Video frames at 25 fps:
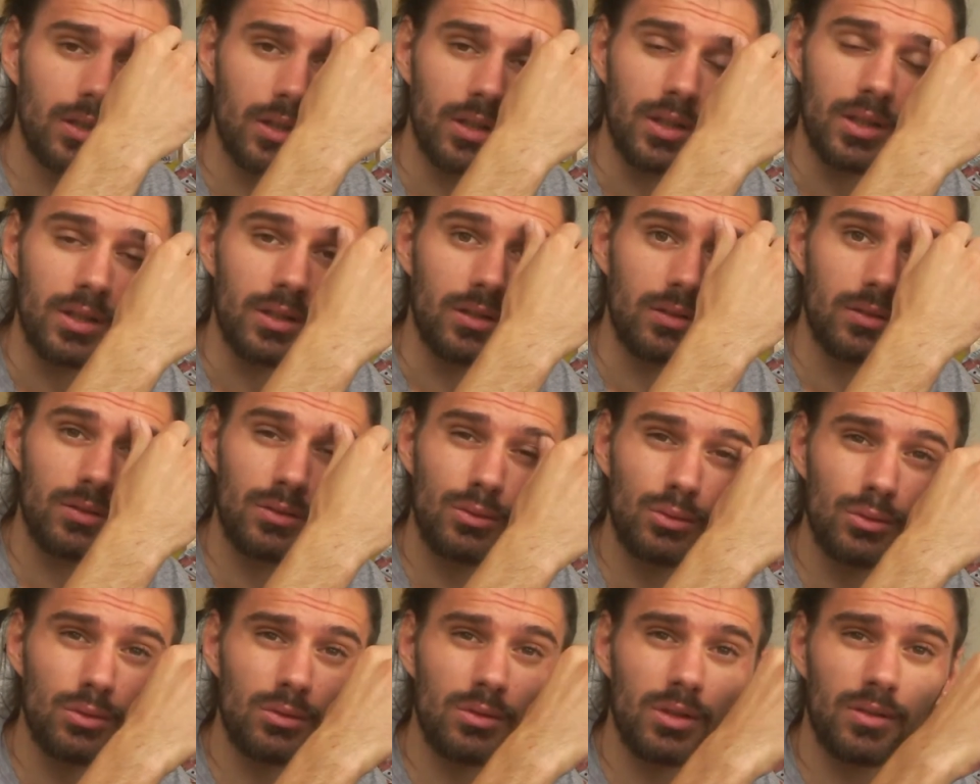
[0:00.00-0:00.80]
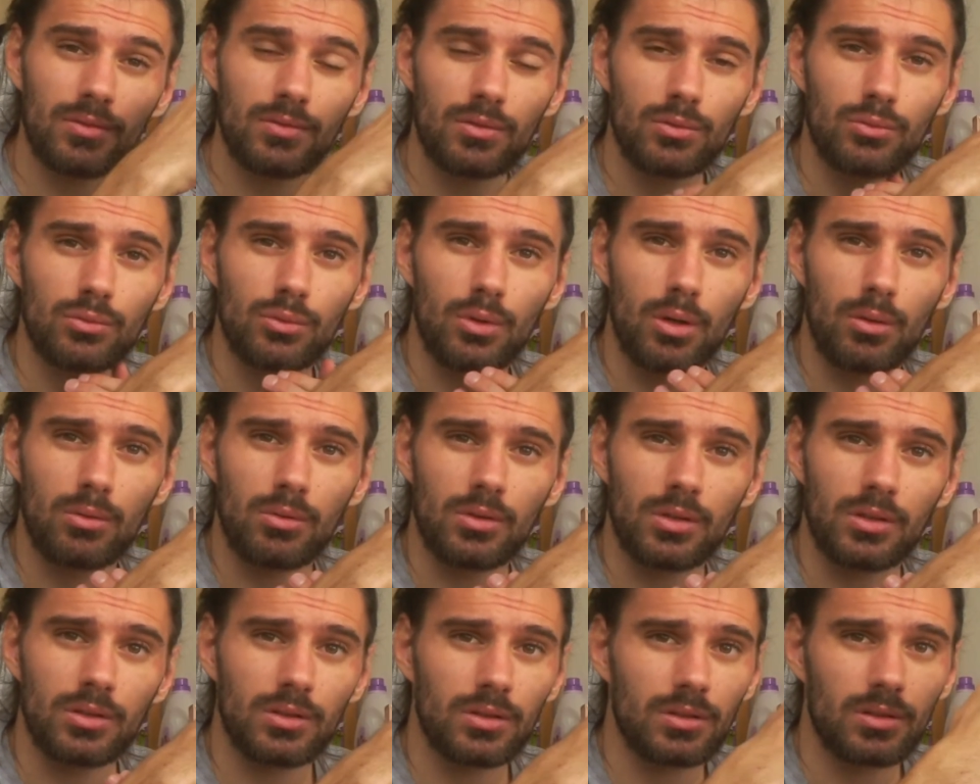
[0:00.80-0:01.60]
And you don't have to
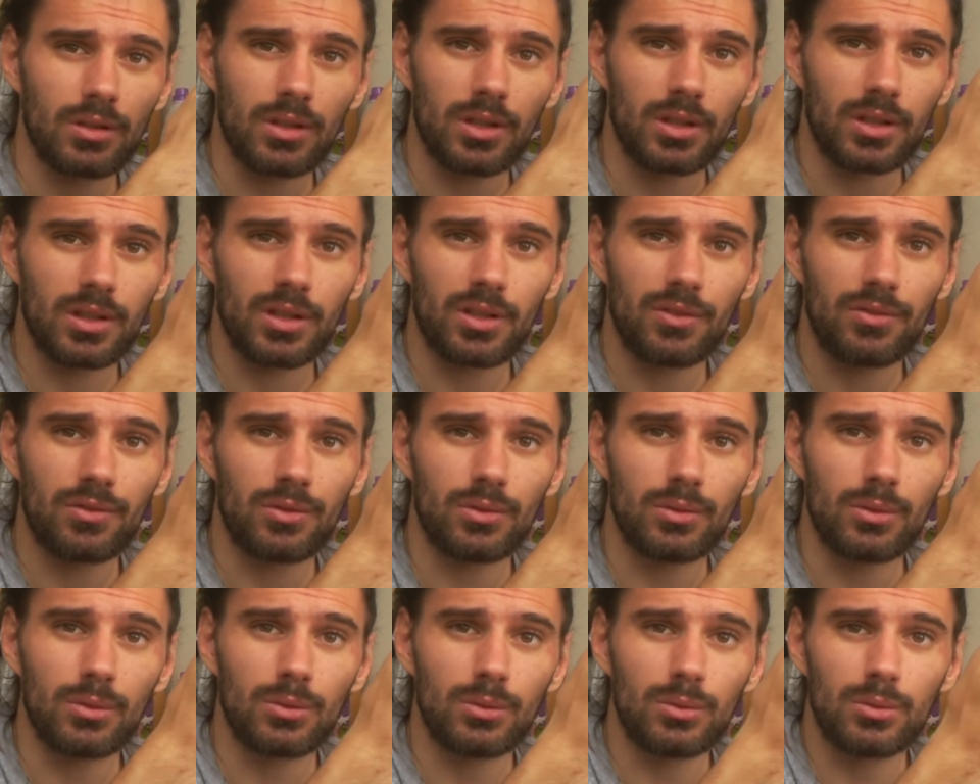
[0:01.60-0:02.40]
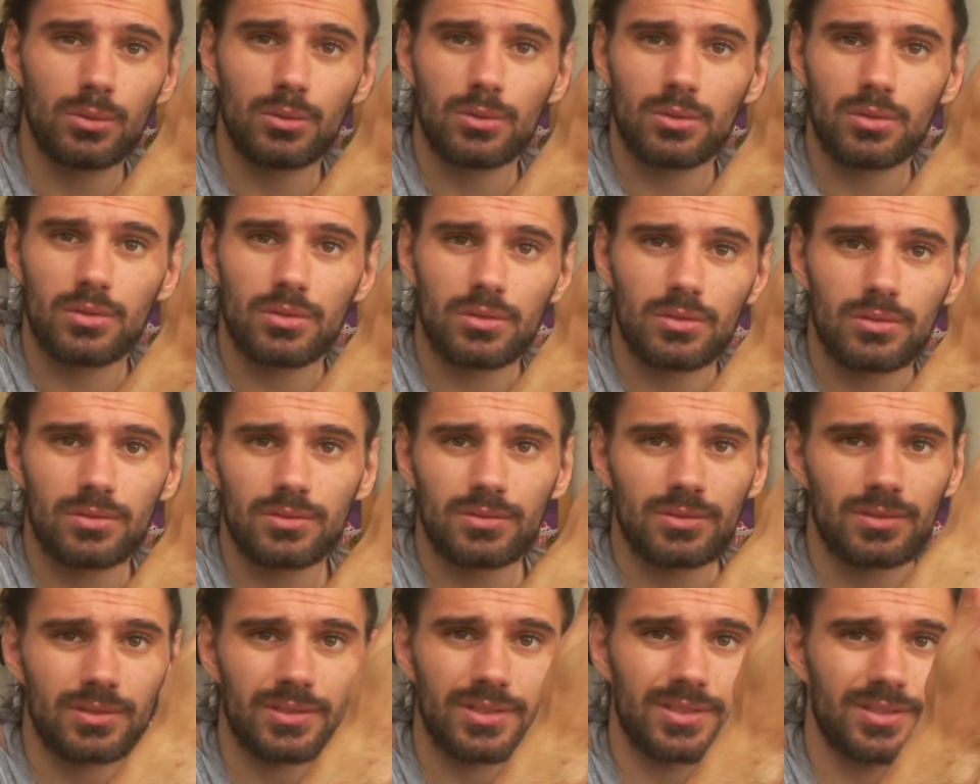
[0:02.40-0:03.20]
worry like if you lose
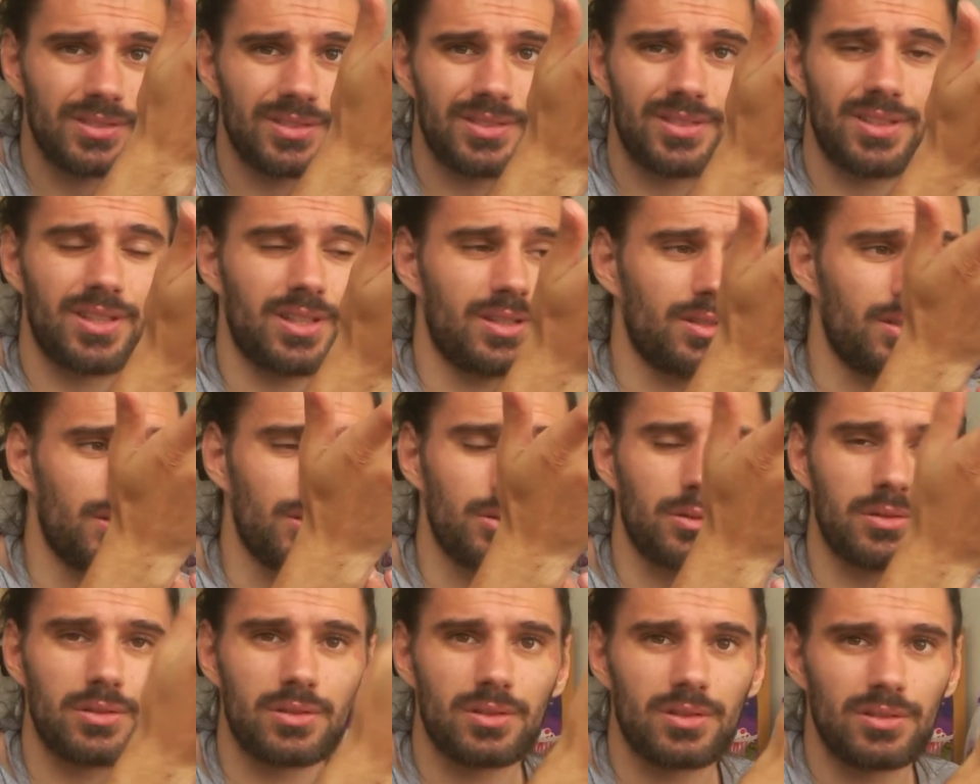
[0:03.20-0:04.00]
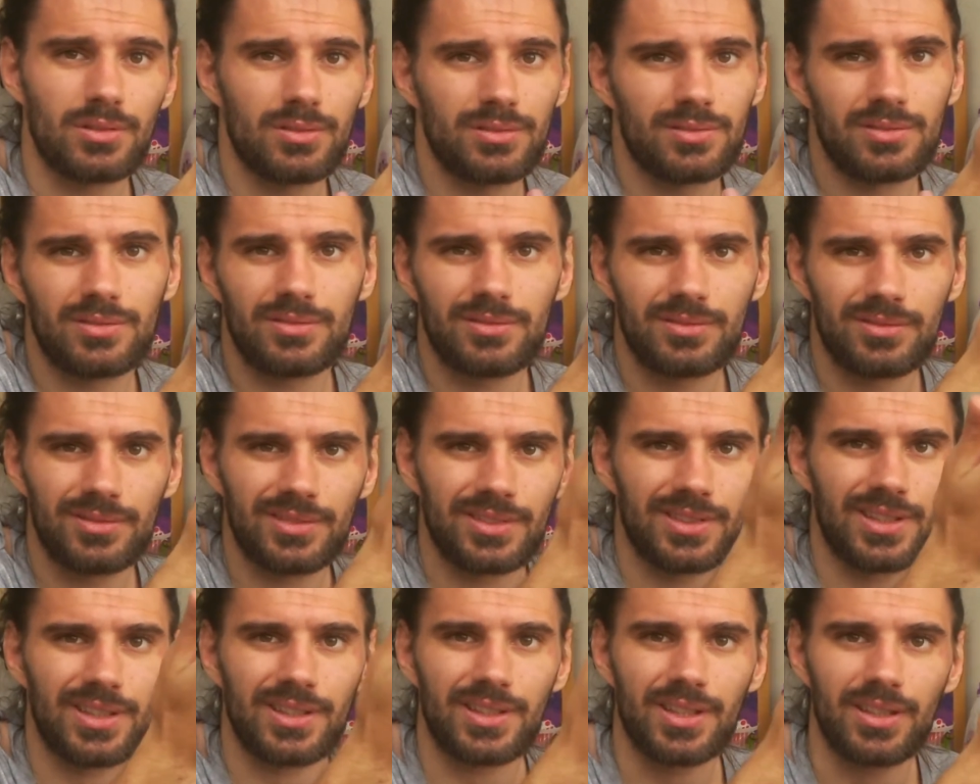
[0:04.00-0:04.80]
€10,
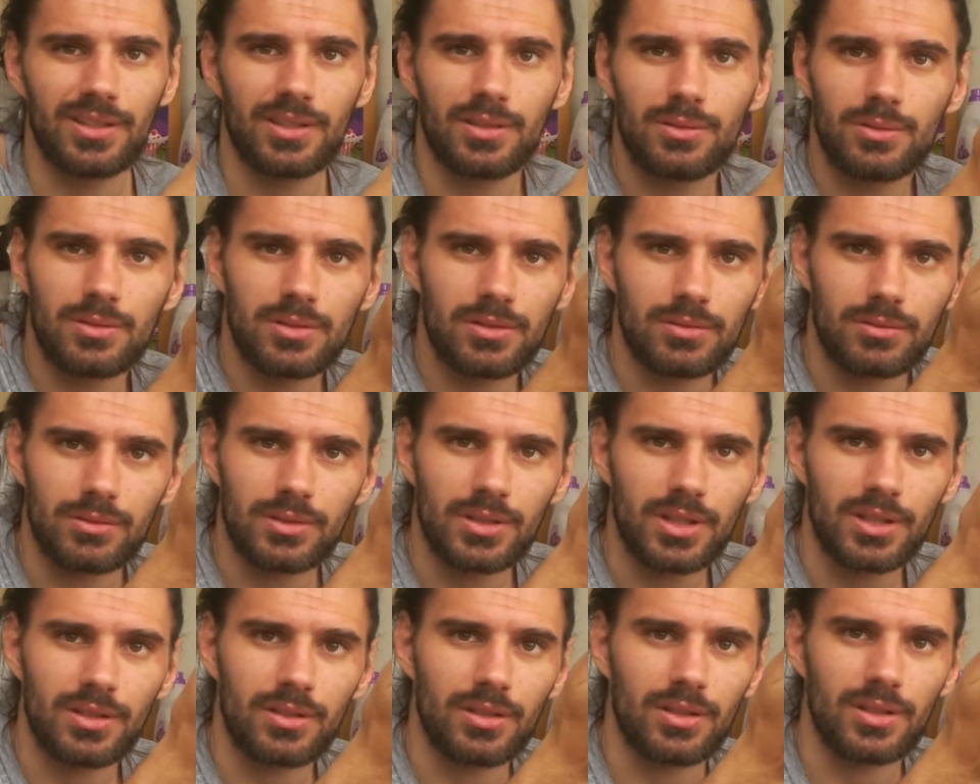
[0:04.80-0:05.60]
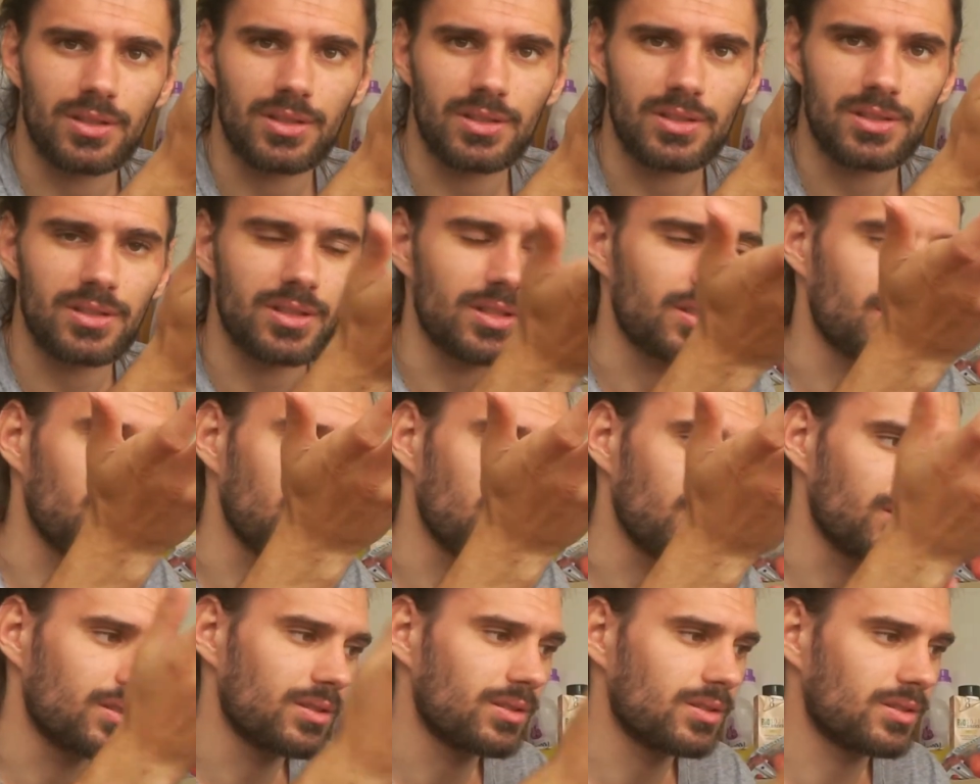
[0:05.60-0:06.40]
€10 or $10 is
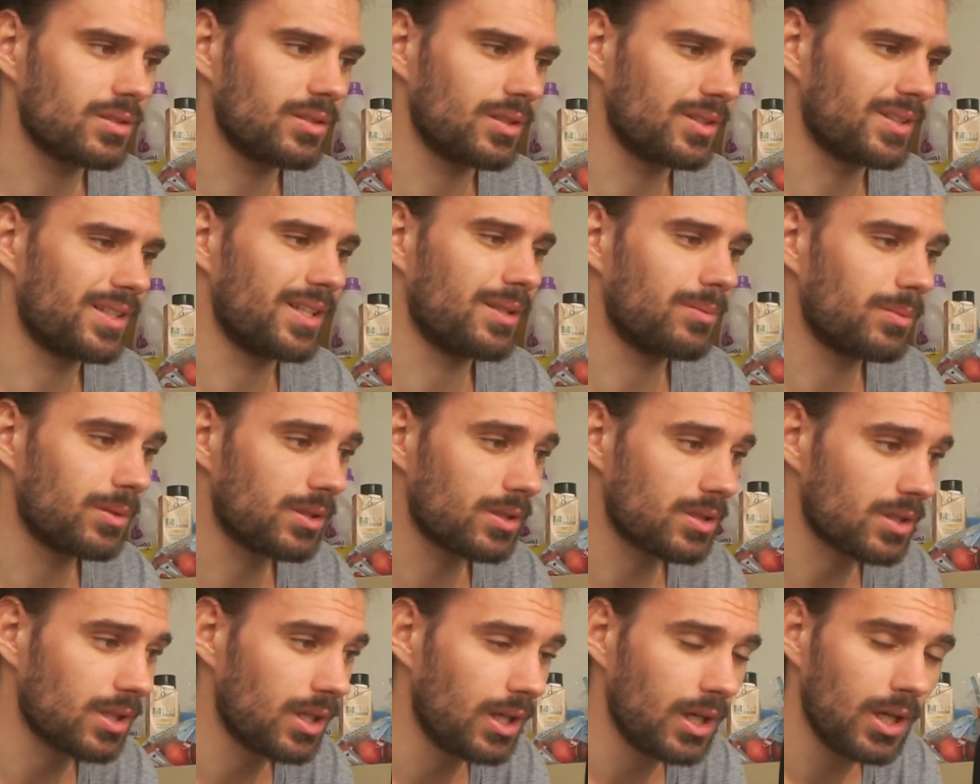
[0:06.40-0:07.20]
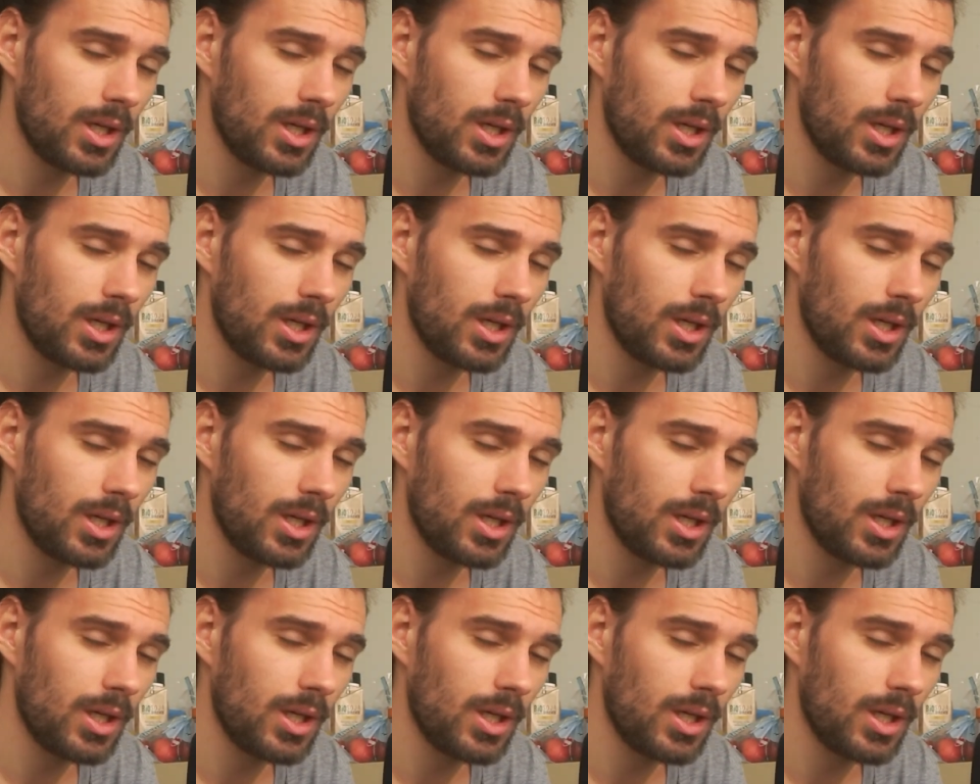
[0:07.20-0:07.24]
$10. It's not that much.